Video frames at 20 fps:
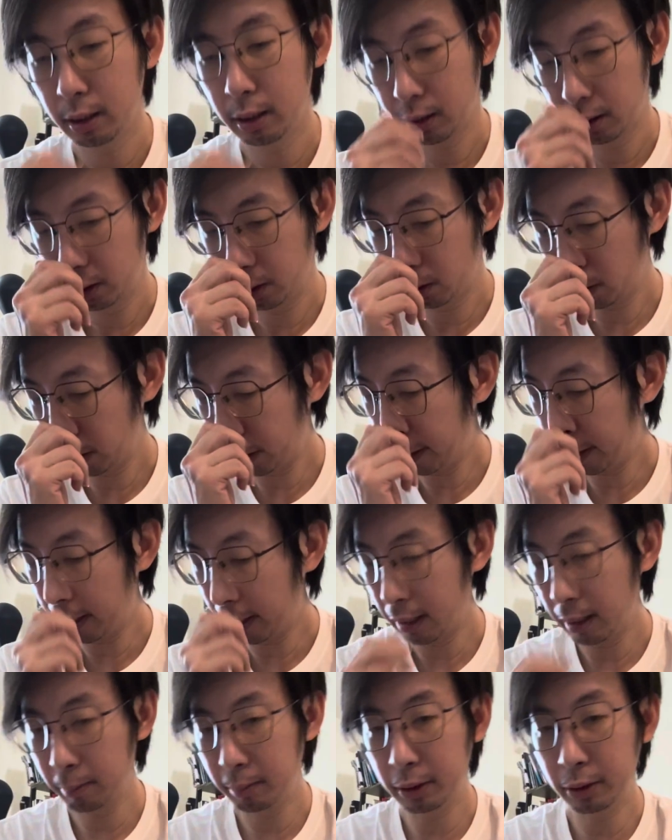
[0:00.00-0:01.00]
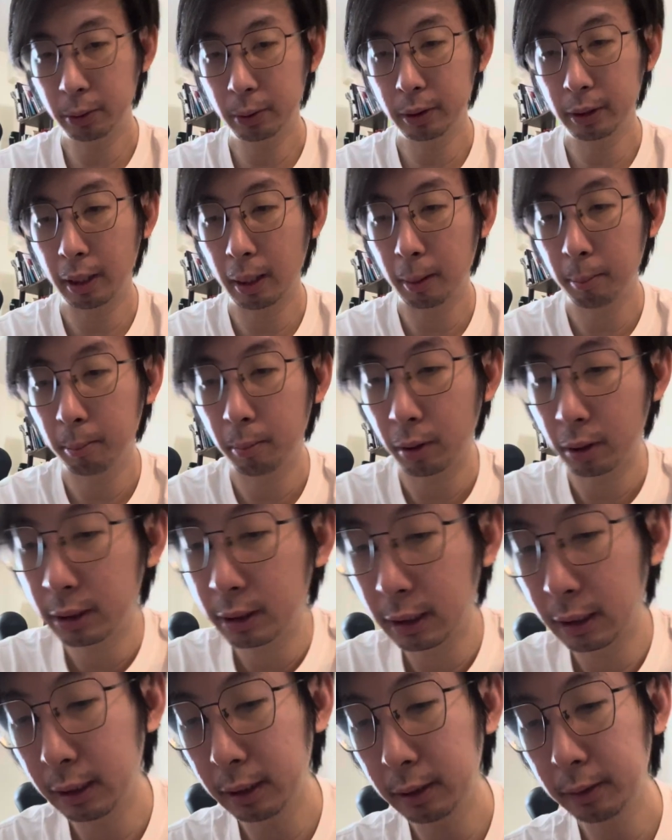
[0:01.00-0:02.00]
So okay, let me do the
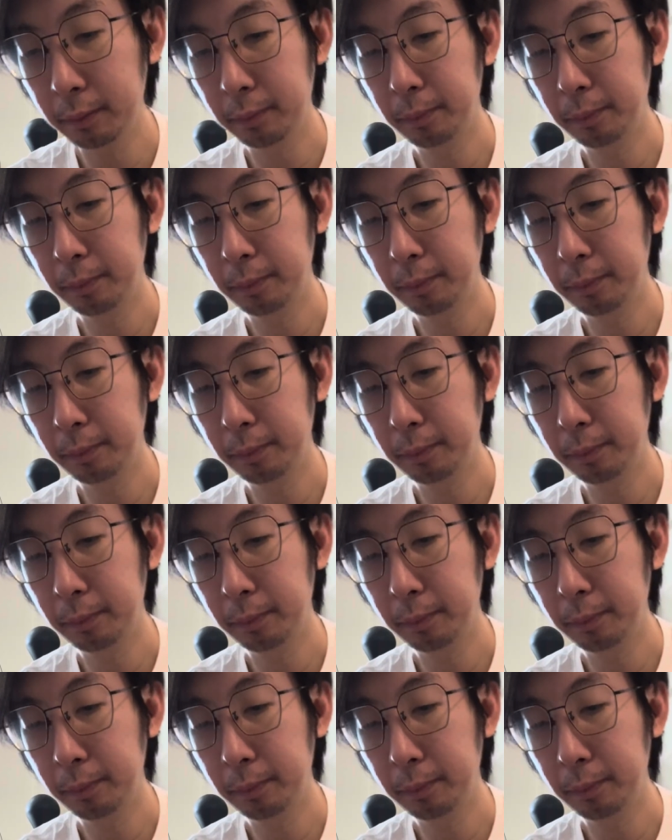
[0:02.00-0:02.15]
unboxing.